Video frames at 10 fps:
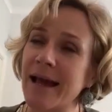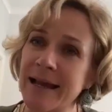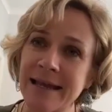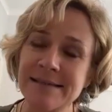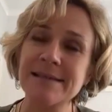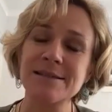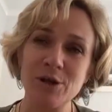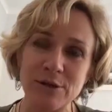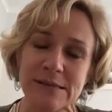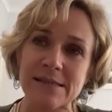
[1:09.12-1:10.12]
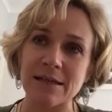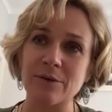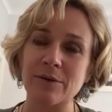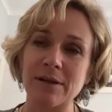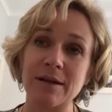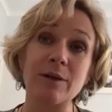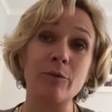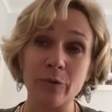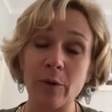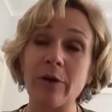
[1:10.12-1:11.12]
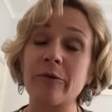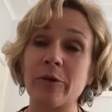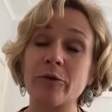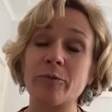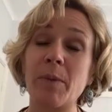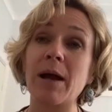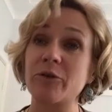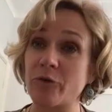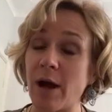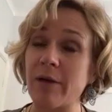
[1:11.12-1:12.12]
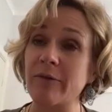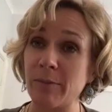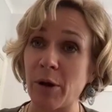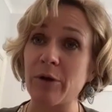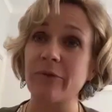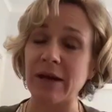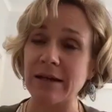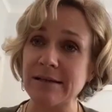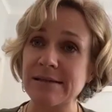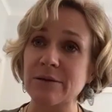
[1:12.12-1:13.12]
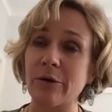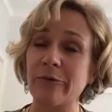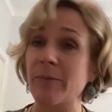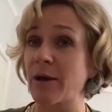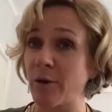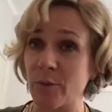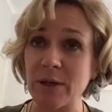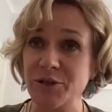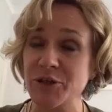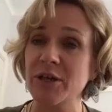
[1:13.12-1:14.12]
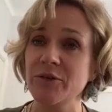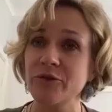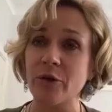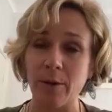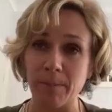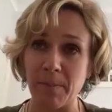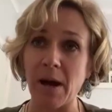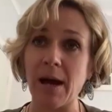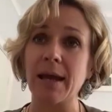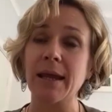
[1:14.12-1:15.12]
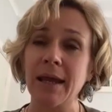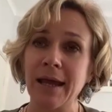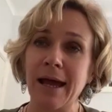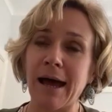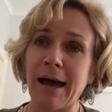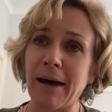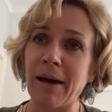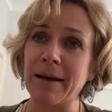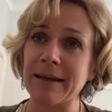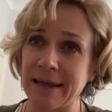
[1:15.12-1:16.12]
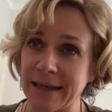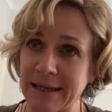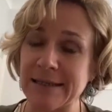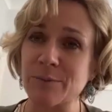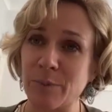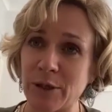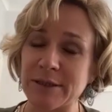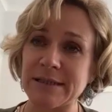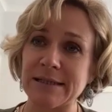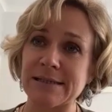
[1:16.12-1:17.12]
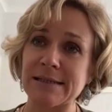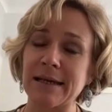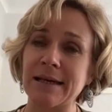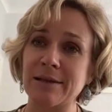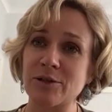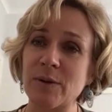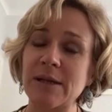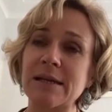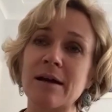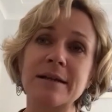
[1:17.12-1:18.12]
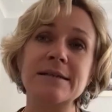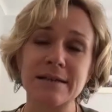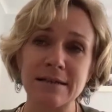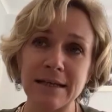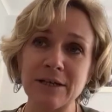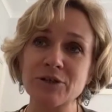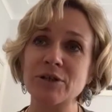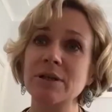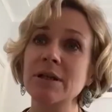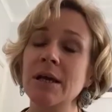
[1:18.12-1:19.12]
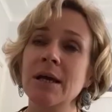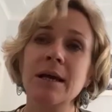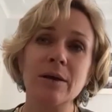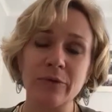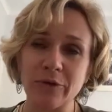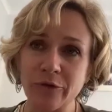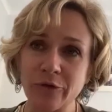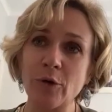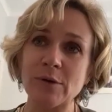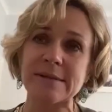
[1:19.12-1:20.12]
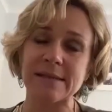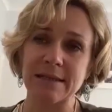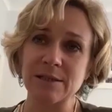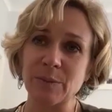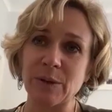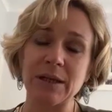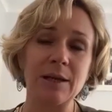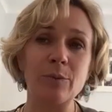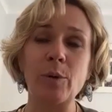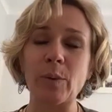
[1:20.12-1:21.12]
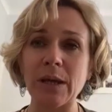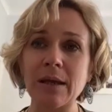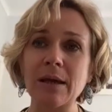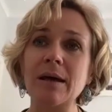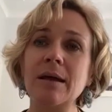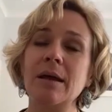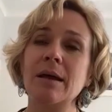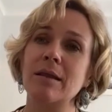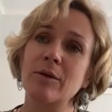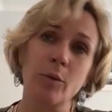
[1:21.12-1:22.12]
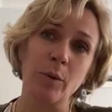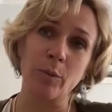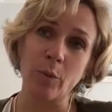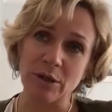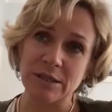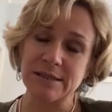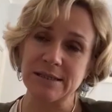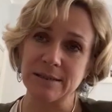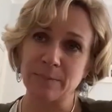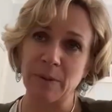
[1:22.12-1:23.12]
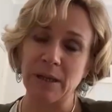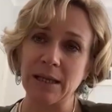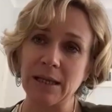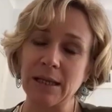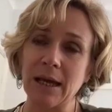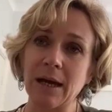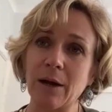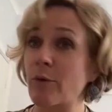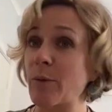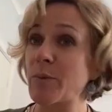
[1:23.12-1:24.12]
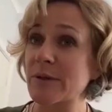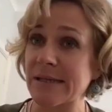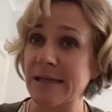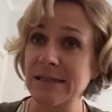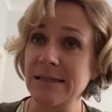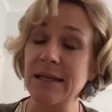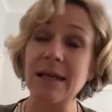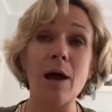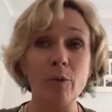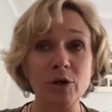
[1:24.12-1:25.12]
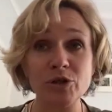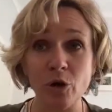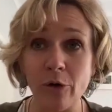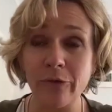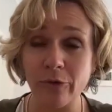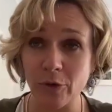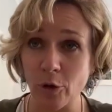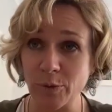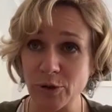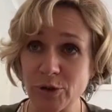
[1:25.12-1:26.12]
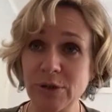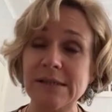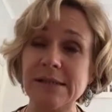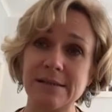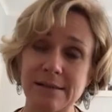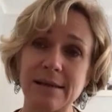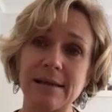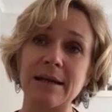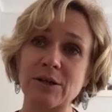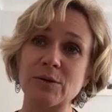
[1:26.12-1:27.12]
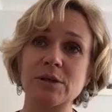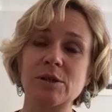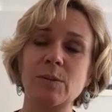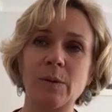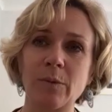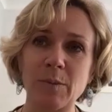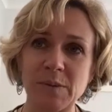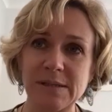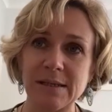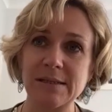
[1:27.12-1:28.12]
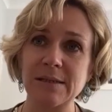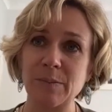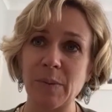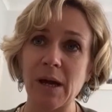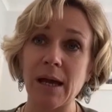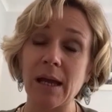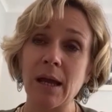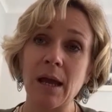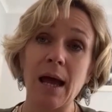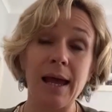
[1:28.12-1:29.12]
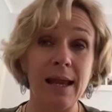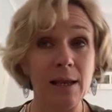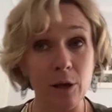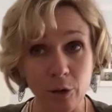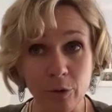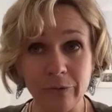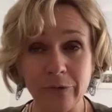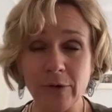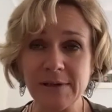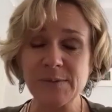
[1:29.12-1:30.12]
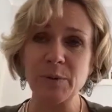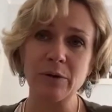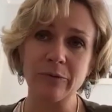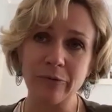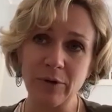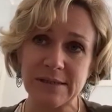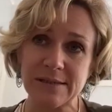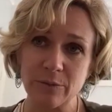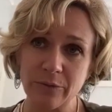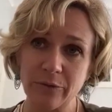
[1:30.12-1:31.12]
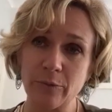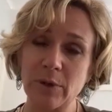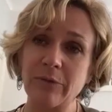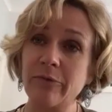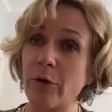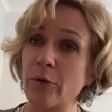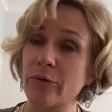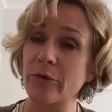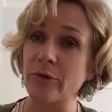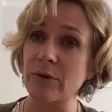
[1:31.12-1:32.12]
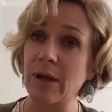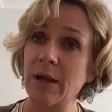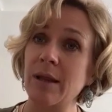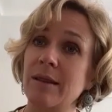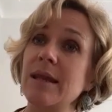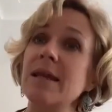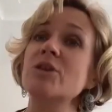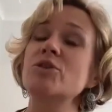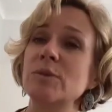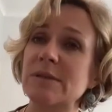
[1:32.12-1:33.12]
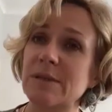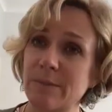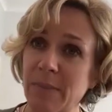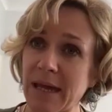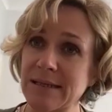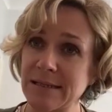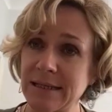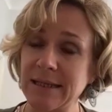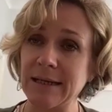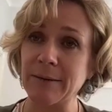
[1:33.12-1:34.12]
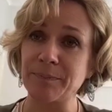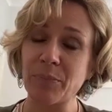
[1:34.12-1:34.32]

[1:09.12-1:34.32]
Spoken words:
I guess it's no secret that it was one of my driving motivators of my career change and my getting into politics. At the 2019 election, it was a strong sentiment in Warringah that we wanted to be represented, and I wanted to offer an opportunity to the electorate to be represented by a local voice, but a voice that was really focused on the issues that mattered here.